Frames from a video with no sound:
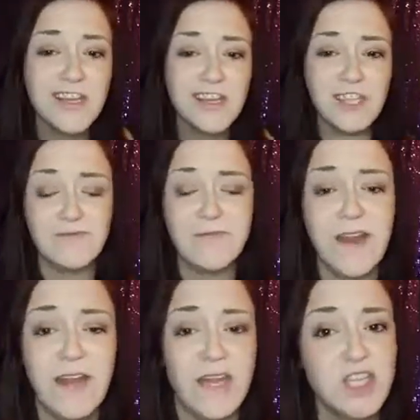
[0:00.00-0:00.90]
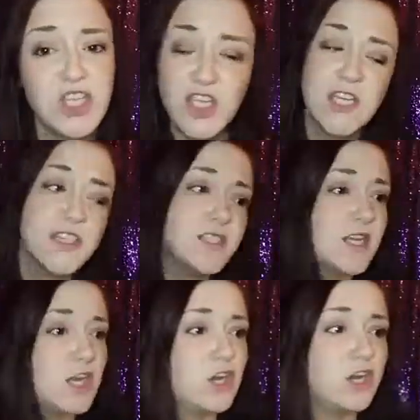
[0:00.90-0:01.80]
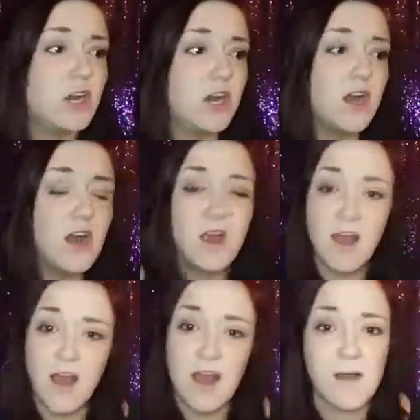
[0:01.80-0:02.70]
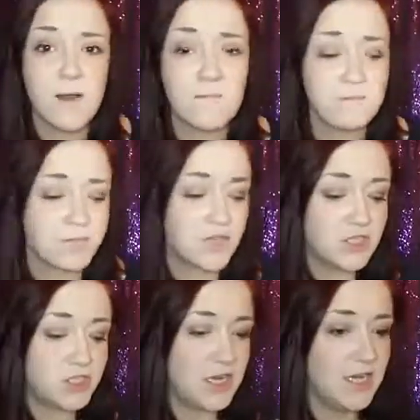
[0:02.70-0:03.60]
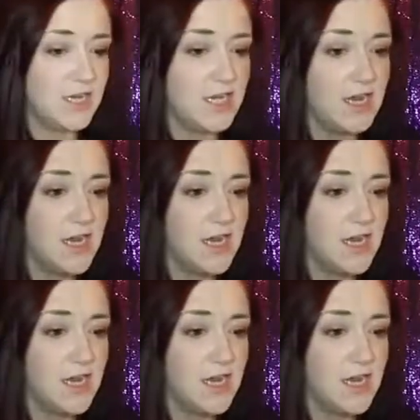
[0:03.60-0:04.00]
she's financially secure. She